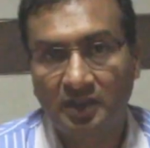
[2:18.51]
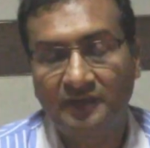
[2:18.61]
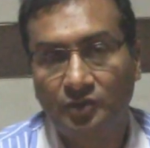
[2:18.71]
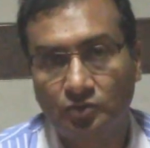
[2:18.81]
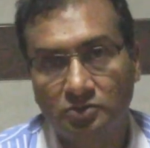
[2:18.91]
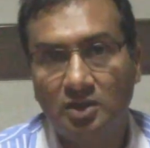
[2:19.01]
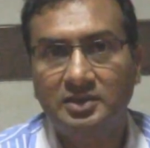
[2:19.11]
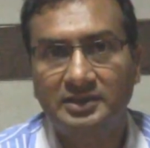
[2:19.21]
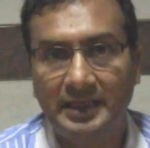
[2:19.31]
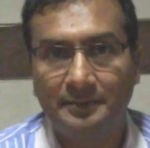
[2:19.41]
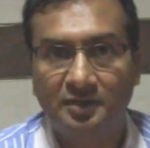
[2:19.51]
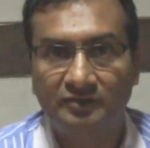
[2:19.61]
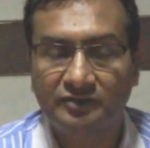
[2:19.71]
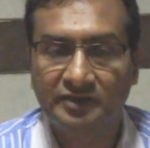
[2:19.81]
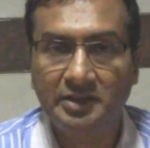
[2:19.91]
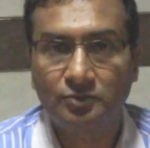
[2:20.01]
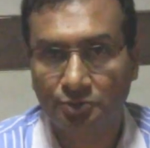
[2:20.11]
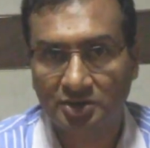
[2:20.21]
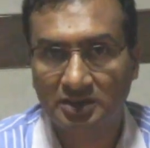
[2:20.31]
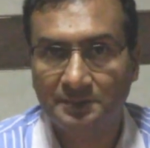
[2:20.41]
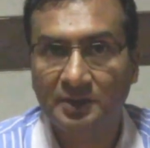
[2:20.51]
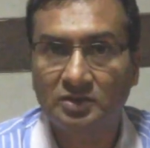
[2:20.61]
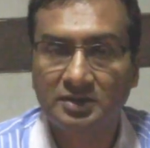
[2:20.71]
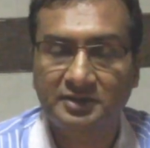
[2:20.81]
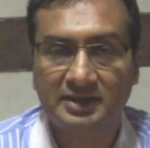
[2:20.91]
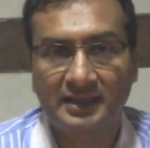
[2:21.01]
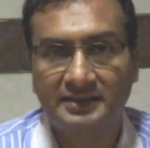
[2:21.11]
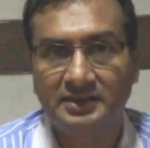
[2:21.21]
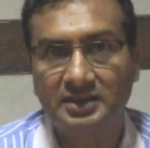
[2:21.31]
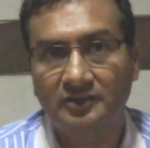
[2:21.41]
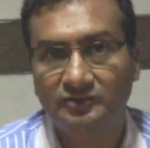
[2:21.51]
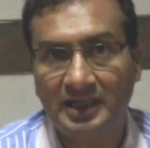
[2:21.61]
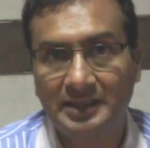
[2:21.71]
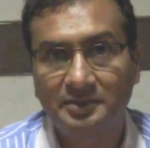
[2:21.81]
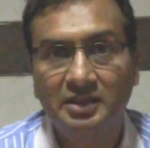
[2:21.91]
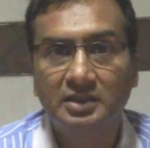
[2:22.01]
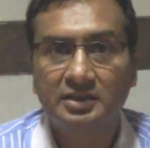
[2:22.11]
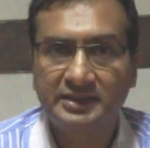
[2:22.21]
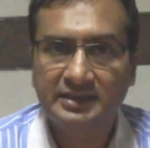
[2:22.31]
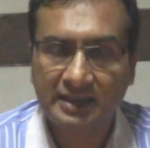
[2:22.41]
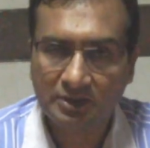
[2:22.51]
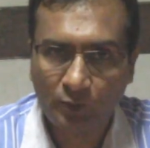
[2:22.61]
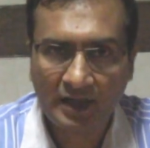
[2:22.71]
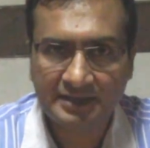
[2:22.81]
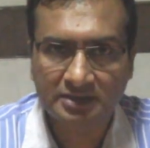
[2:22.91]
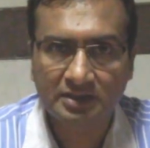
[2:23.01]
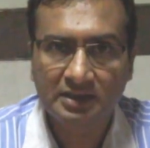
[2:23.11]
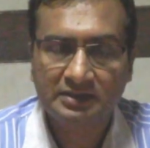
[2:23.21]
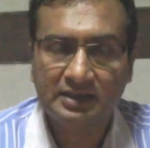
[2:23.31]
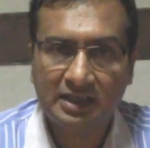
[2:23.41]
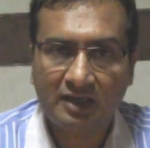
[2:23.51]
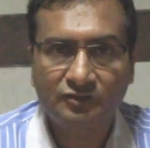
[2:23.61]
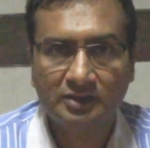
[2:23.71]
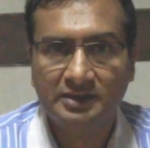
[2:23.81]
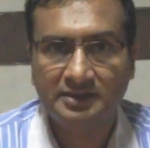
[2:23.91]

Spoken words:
if you could not attempt 15 questions because of scarcity of time, it is advised that after the